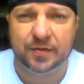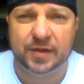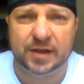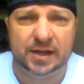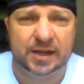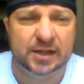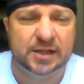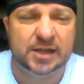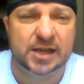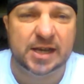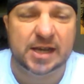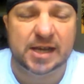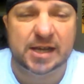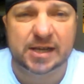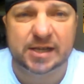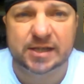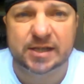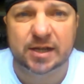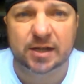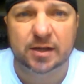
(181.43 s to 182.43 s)
they
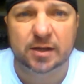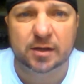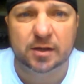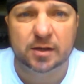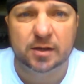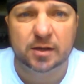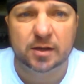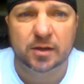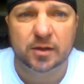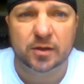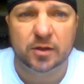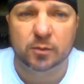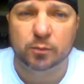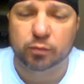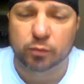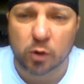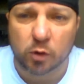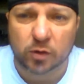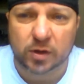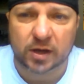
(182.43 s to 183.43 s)
teased the
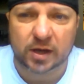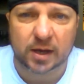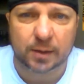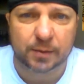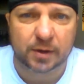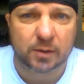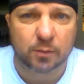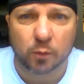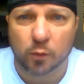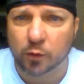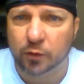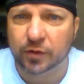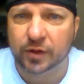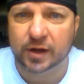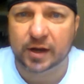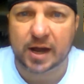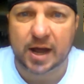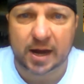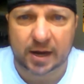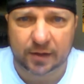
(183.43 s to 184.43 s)
broken gimmick more
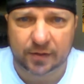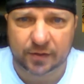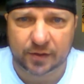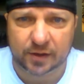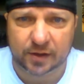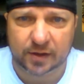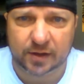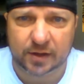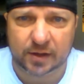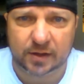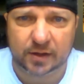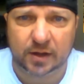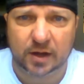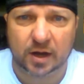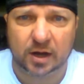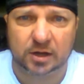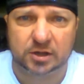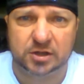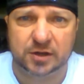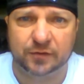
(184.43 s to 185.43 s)
than anything.
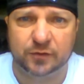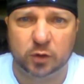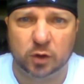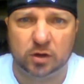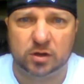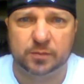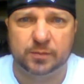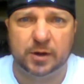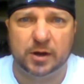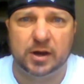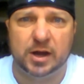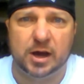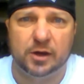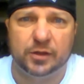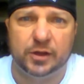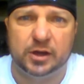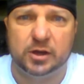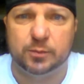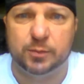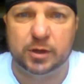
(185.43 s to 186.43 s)
Jeff talked about how
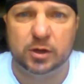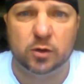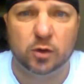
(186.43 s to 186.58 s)
they could be